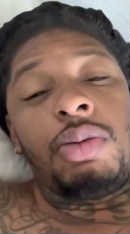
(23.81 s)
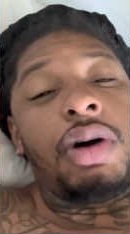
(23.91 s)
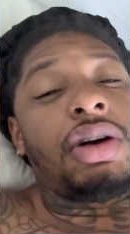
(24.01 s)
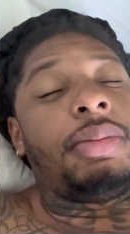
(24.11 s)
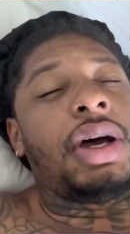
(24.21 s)

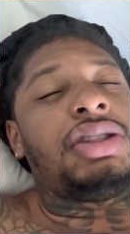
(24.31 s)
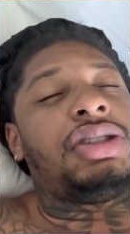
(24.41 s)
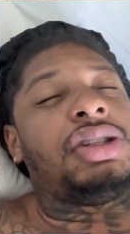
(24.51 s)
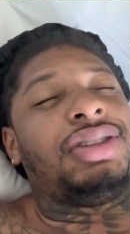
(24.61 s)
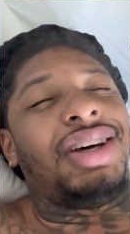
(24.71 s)
Welcome back
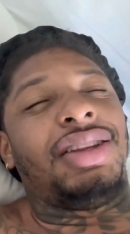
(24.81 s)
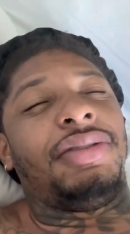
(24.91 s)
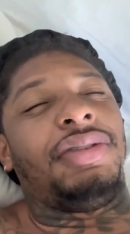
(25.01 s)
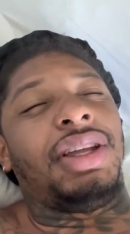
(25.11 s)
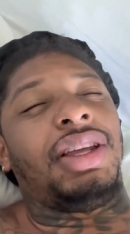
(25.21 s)
to another
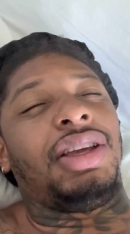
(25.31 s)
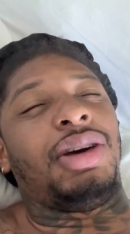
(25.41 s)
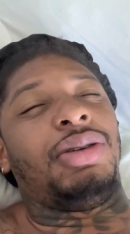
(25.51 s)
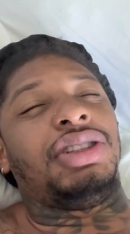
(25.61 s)
video.